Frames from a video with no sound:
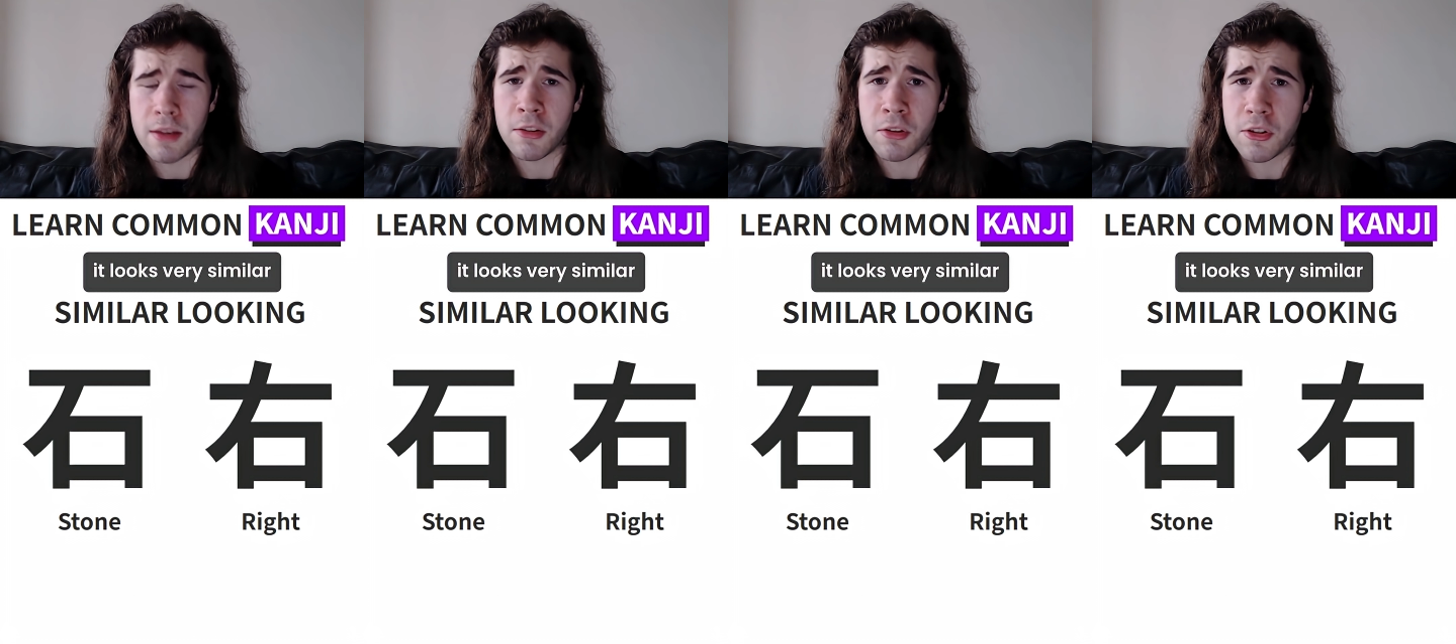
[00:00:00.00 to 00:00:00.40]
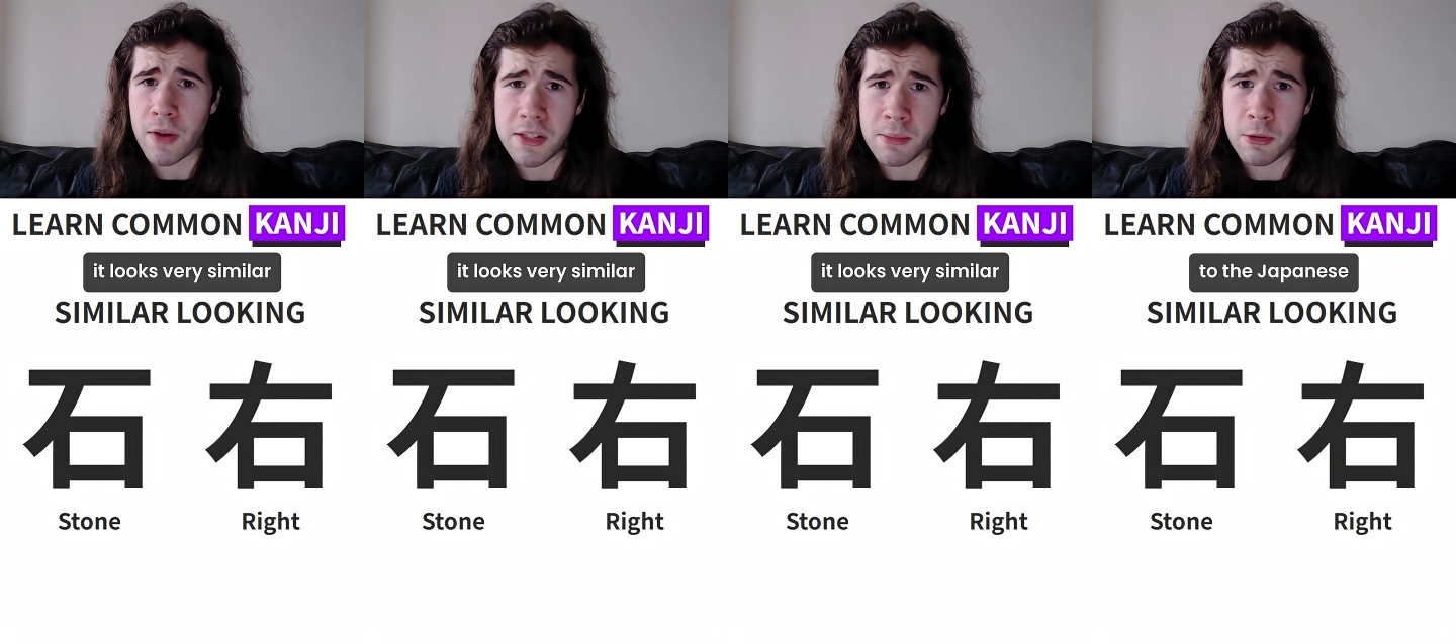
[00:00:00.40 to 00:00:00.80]
is it looks
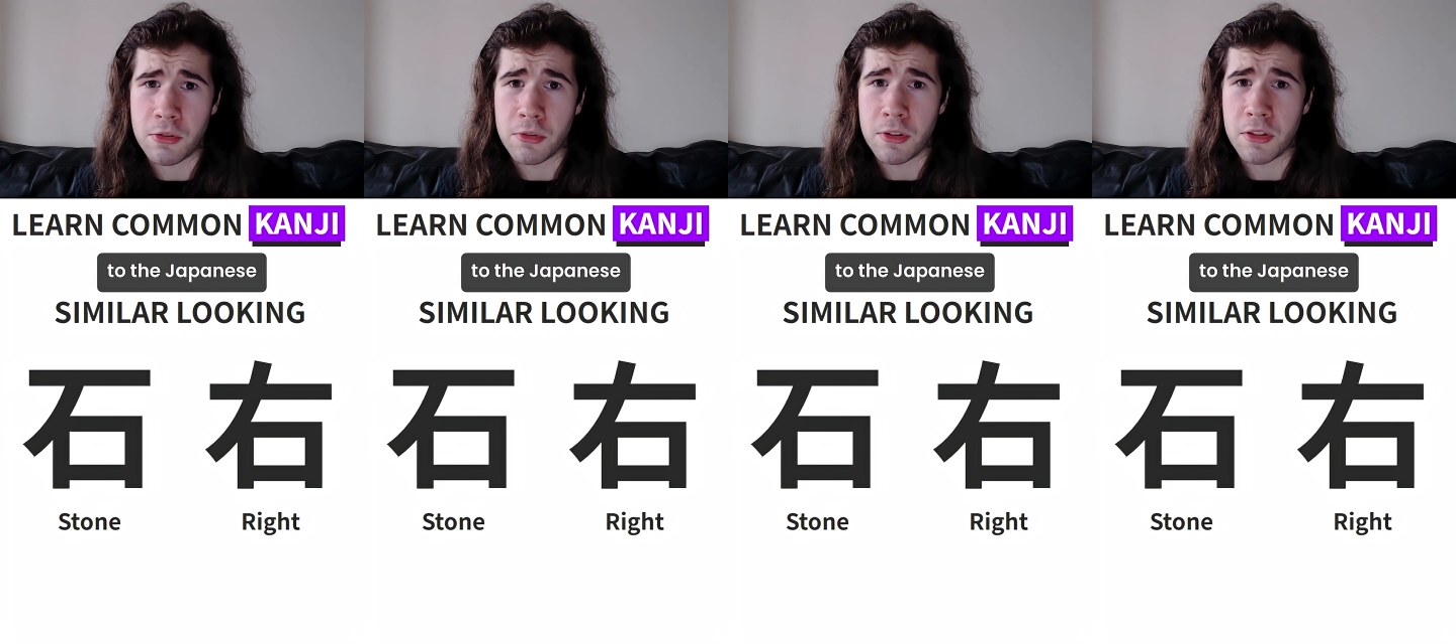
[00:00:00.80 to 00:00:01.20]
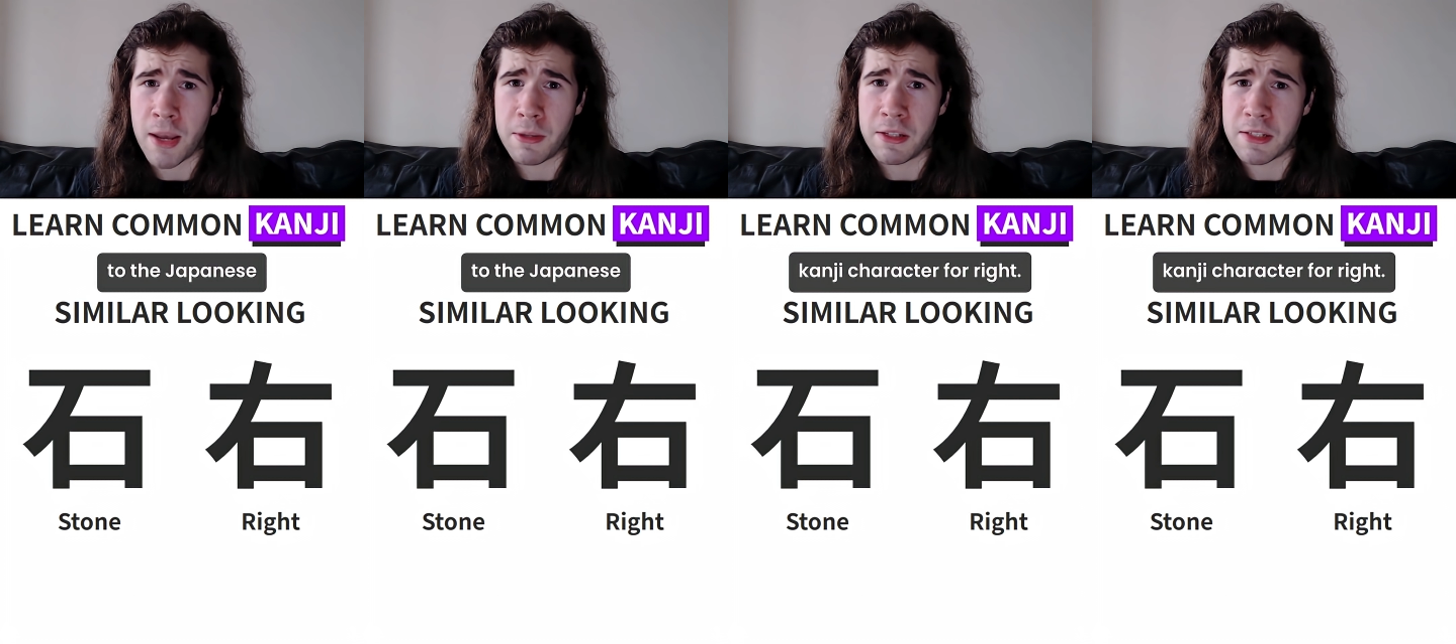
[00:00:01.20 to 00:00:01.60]
very similar to the
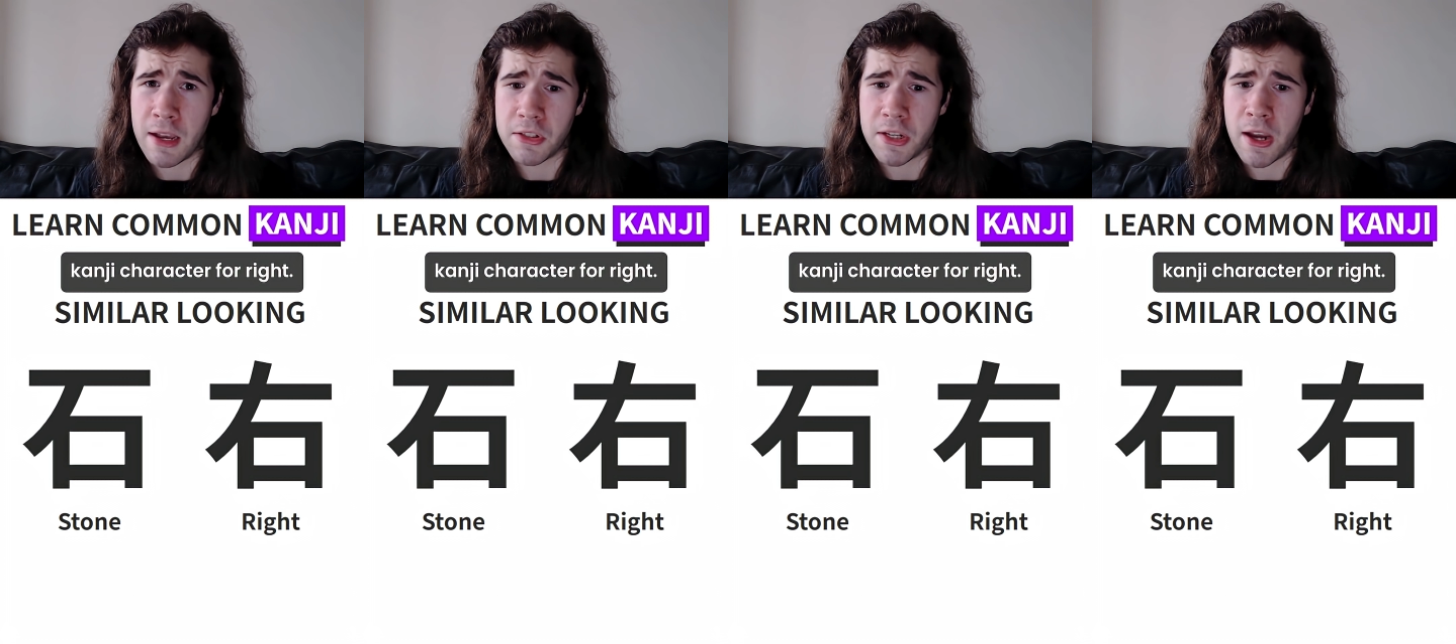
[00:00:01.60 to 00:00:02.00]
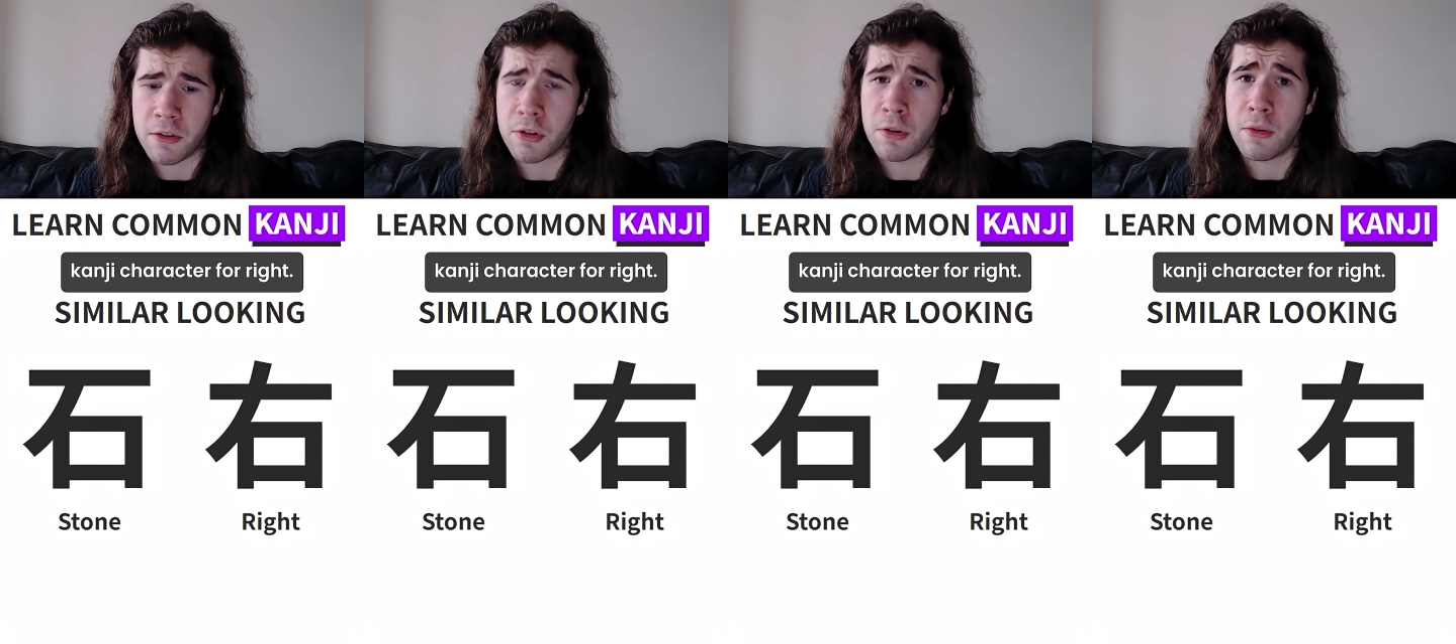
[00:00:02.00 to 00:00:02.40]
Japanese kanji
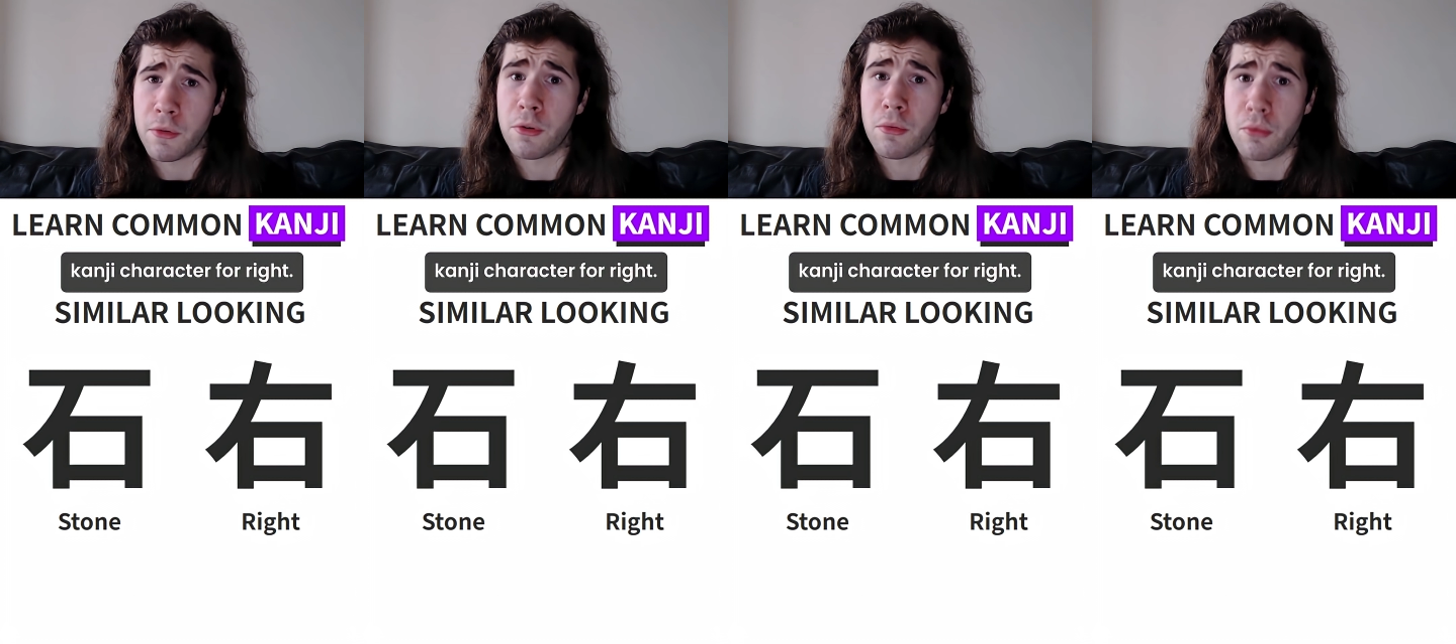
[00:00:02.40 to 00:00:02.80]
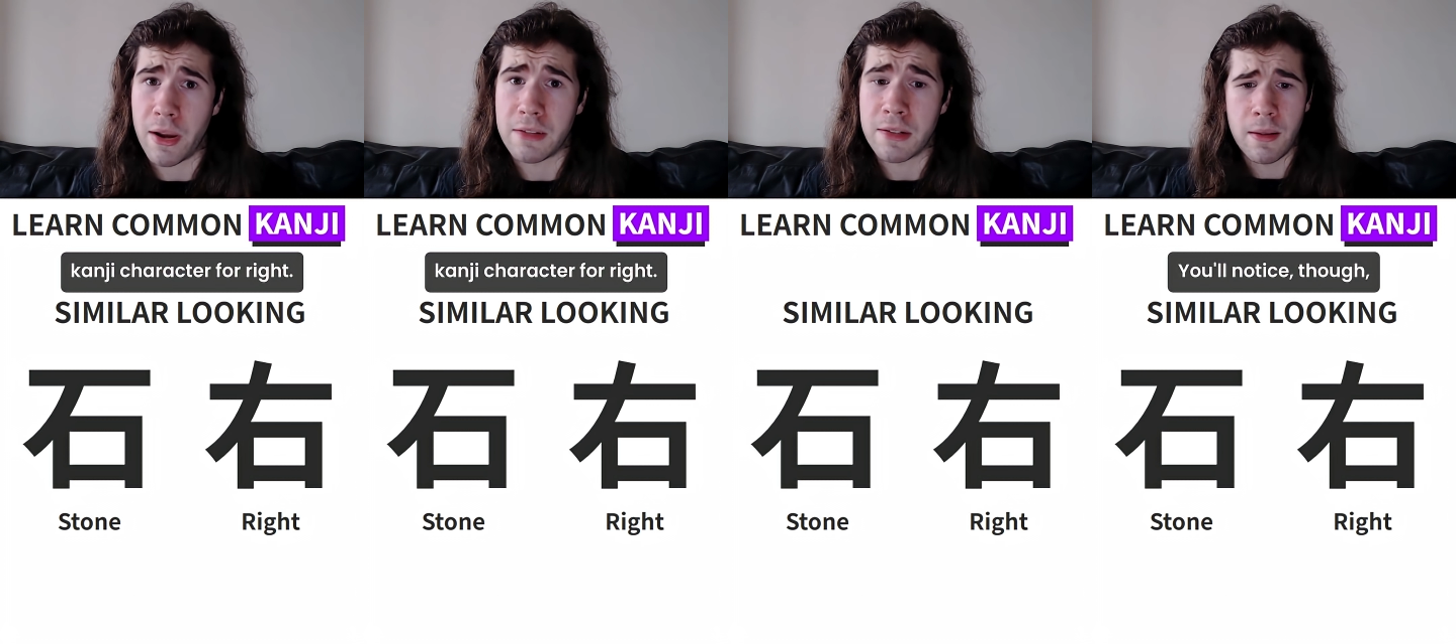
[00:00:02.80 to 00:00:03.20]
character for
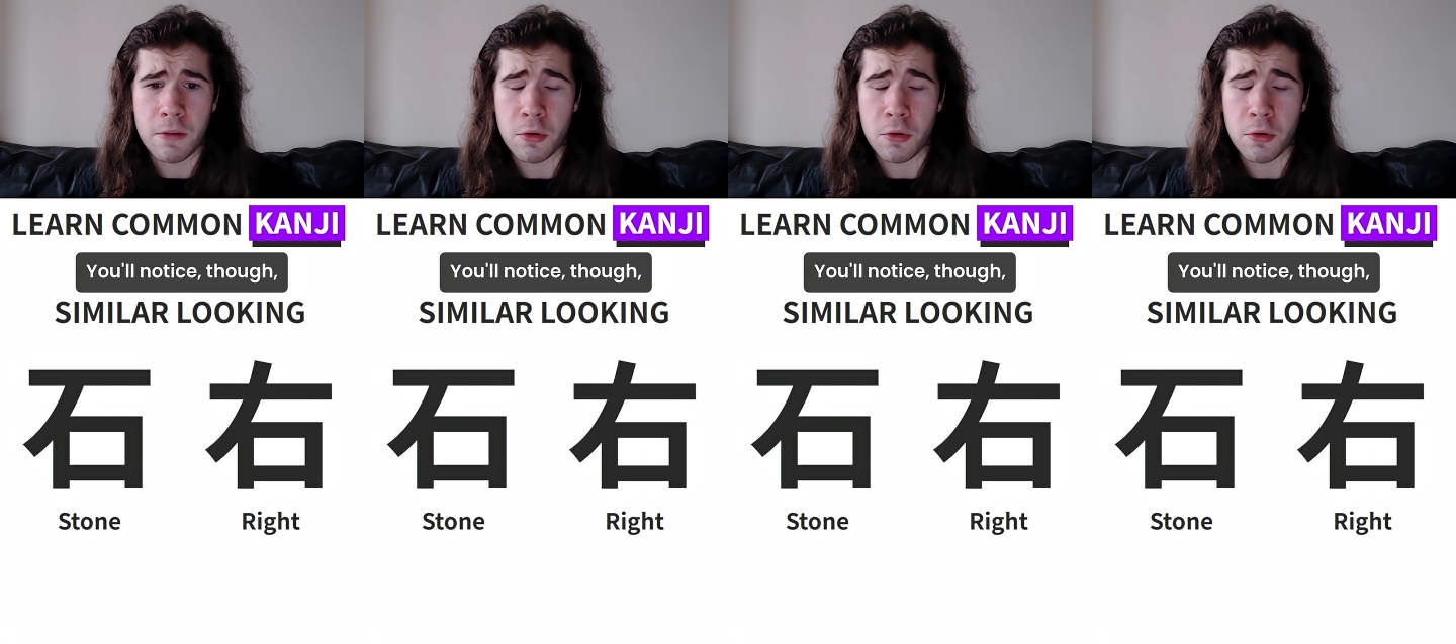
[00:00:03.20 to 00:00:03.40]
right.